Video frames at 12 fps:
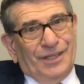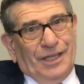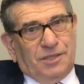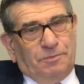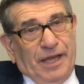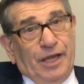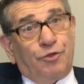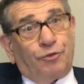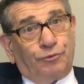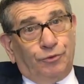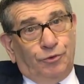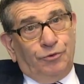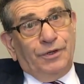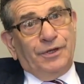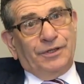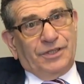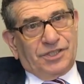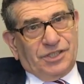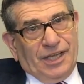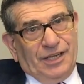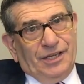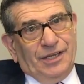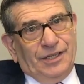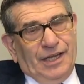It's paid through the
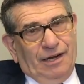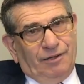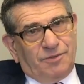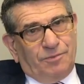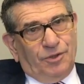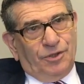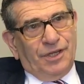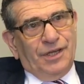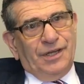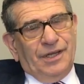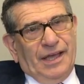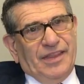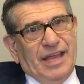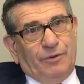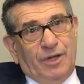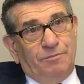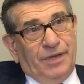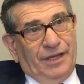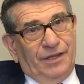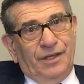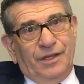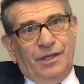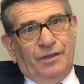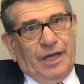state in Harrisburg, and they remit.
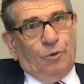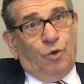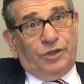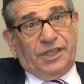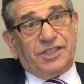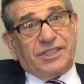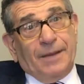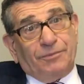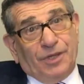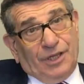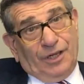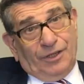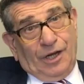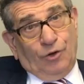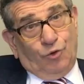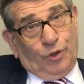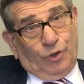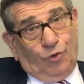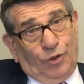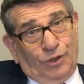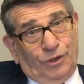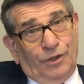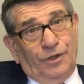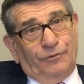They won't accept a court
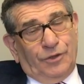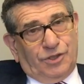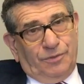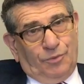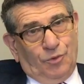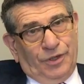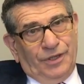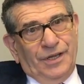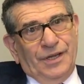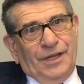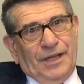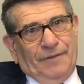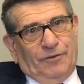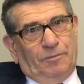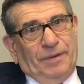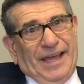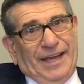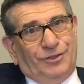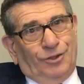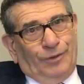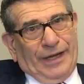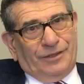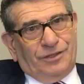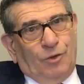order for support if you're paying
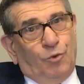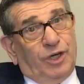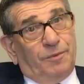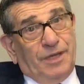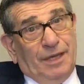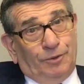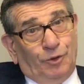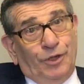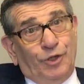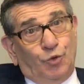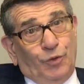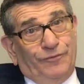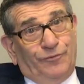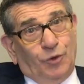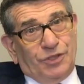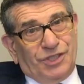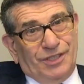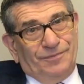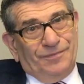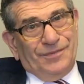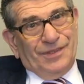direct. They want to be able to enforce it.